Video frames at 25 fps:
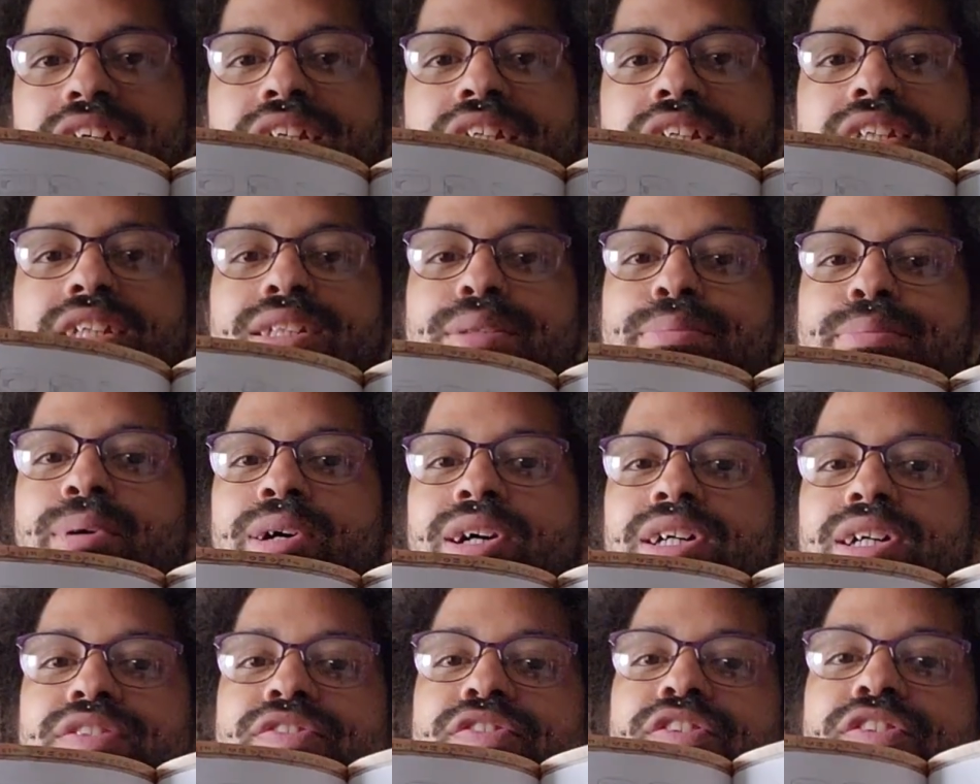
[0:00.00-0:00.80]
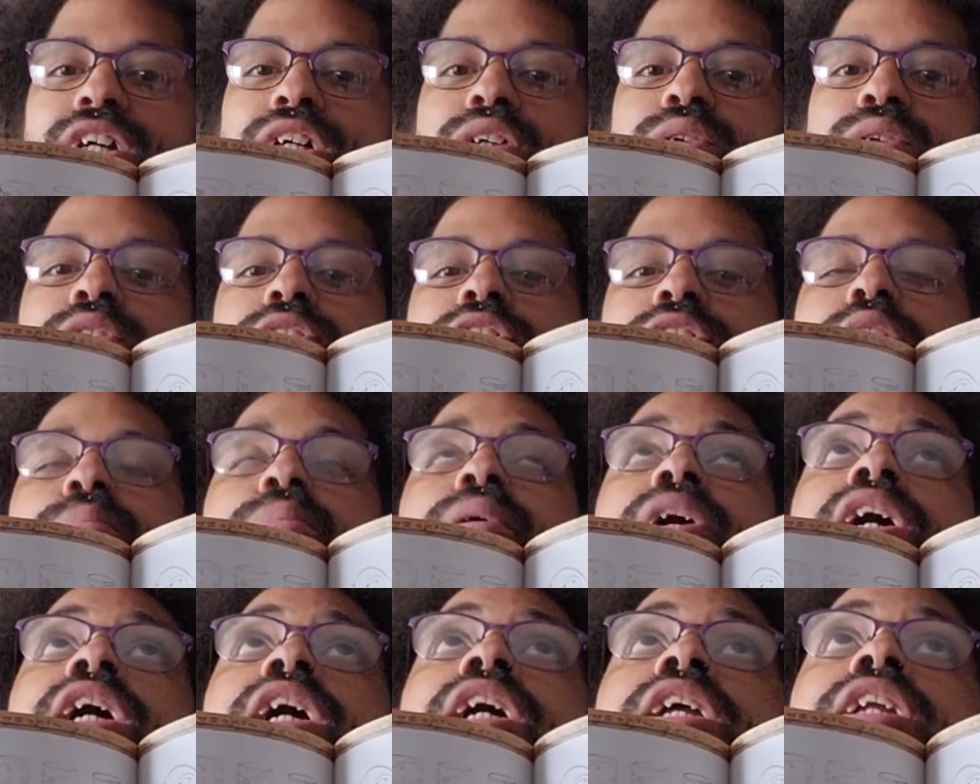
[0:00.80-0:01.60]
This boss fight was a
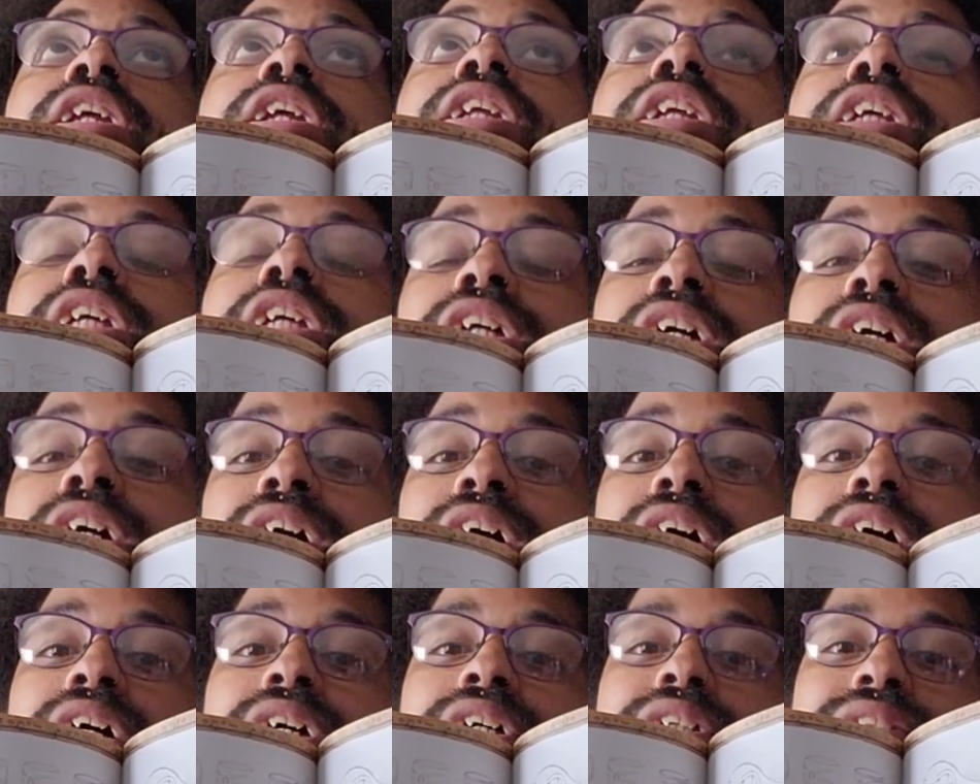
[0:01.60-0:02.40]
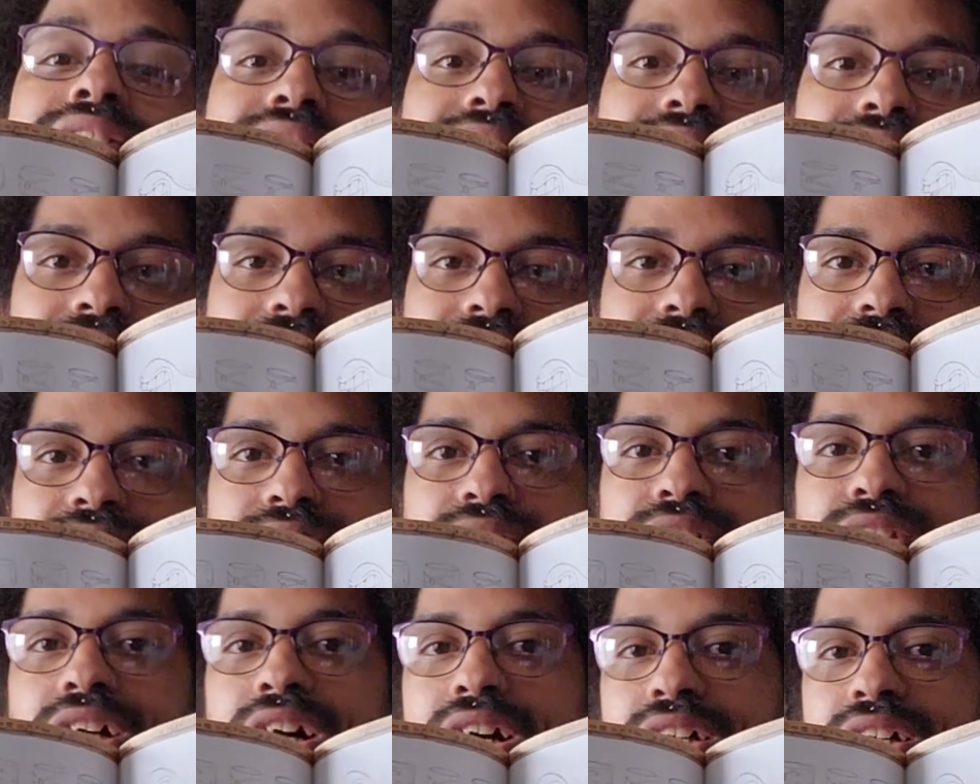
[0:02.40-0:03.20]
pain in the ass.
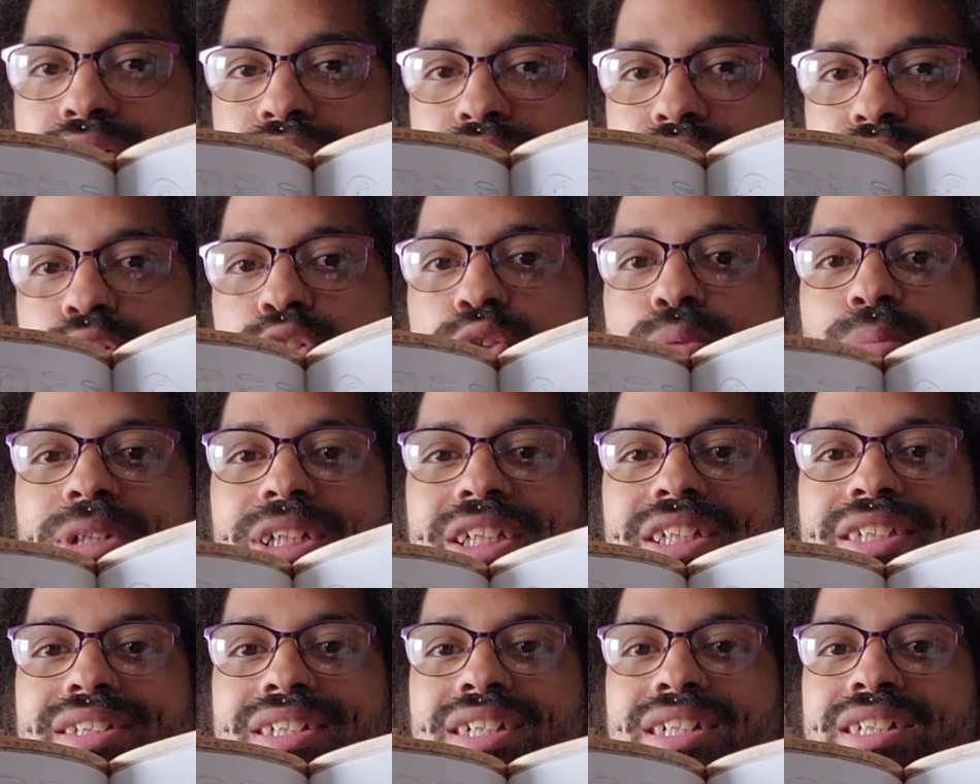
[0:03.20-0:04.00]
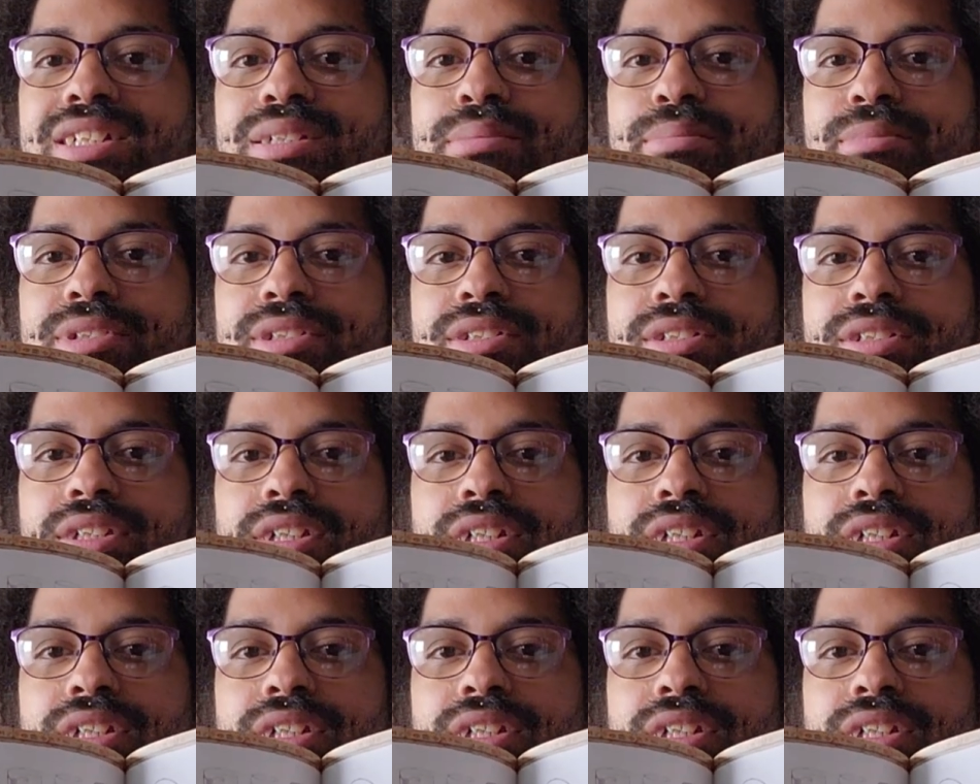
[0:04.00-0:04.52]
Lost so many times.